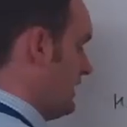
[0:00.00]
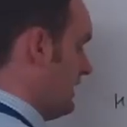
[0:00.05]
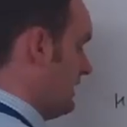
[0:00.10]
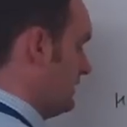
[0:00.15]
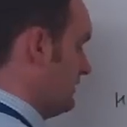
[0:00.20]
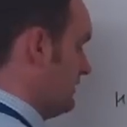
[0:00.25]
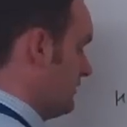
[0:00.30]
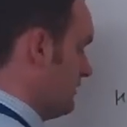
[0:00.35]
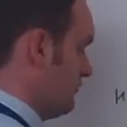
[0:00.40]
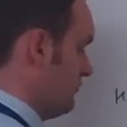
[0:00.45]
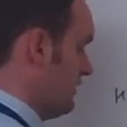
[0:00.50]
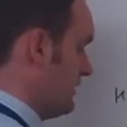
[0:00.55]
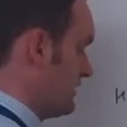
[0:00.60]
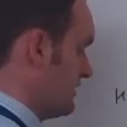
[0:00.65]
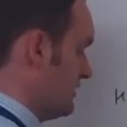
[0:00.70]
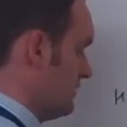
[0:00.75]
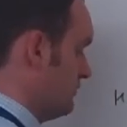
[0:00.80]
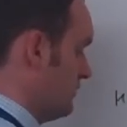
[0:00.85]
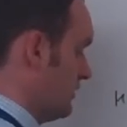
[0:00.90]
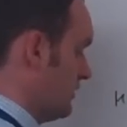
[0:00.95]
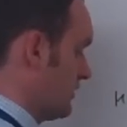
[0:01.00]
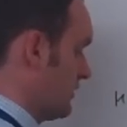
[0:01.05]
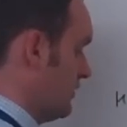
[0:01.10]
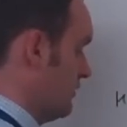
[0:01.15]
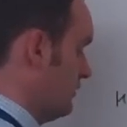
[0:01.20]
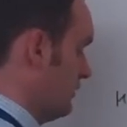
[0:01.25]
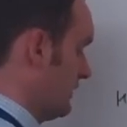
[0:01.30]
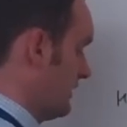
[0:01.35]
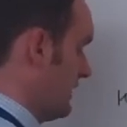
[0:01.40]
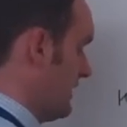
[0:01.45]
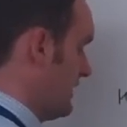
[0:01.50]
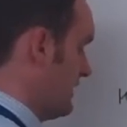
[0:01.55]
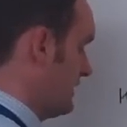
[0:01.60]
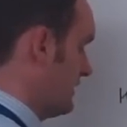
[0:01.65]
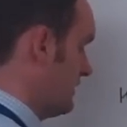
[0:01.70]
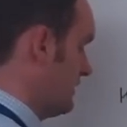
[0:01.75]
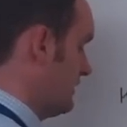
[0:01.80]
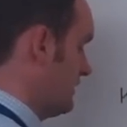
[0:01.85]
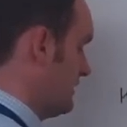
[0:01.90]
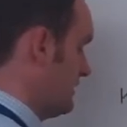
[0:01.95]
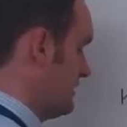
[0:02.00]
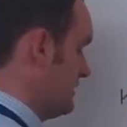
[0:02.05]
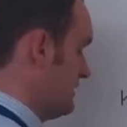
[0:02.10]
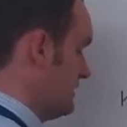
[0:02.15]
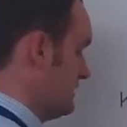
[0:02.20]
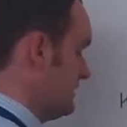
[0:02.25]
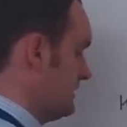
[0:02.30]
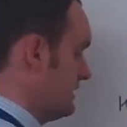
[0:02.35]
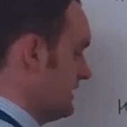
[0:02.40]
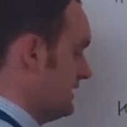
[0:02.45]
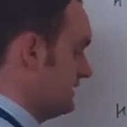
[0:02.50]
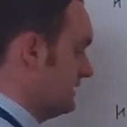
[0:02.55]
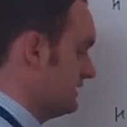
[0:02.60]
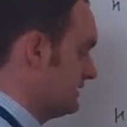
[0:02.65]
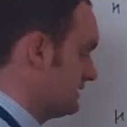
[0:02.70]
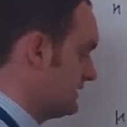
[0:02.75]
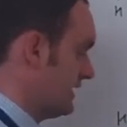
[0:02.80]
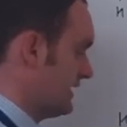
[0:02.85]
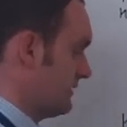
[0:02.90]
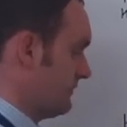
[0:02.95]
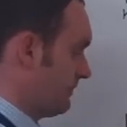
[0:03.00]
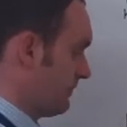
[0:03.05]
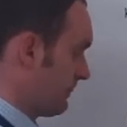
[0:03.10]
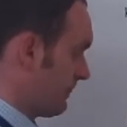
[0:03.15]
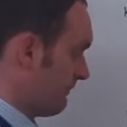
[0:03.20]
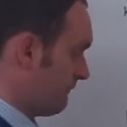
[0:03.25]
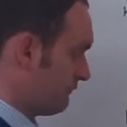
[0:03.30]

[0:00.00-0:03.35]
and the rest of the molecule again staying the same.